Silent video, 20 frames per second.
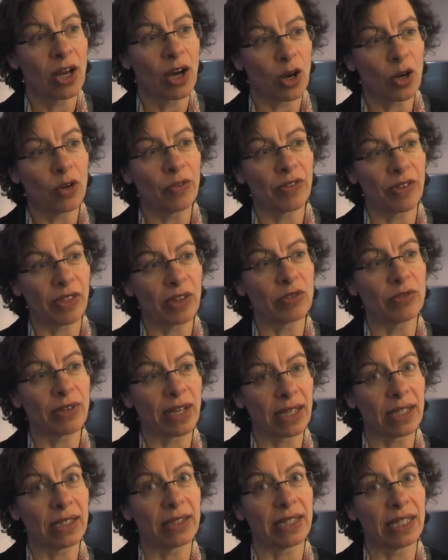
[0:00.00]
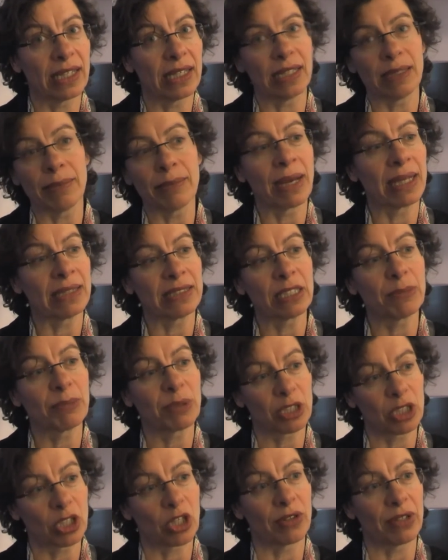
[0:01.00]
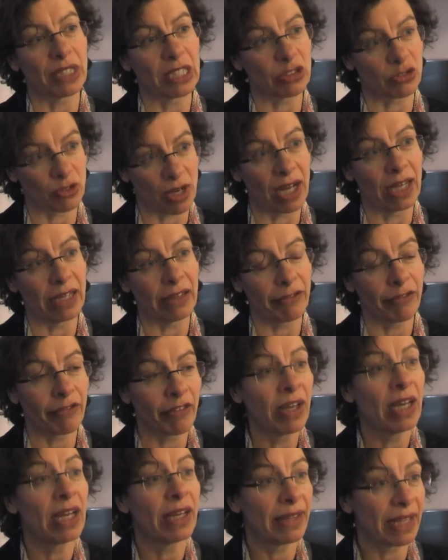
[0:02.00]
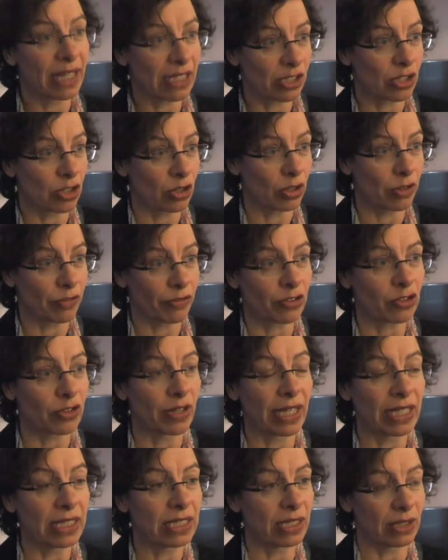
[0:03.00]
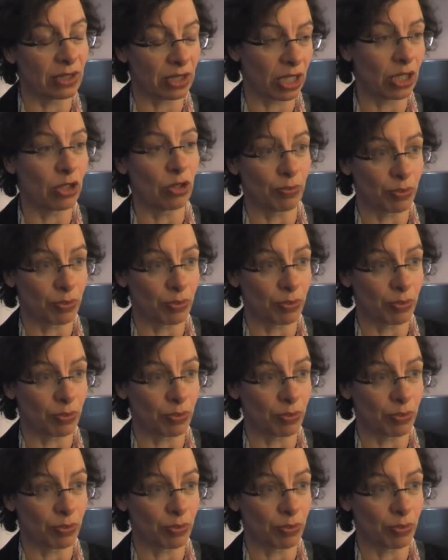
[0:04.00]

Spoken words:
over the emancipatory drive that sort of created the whole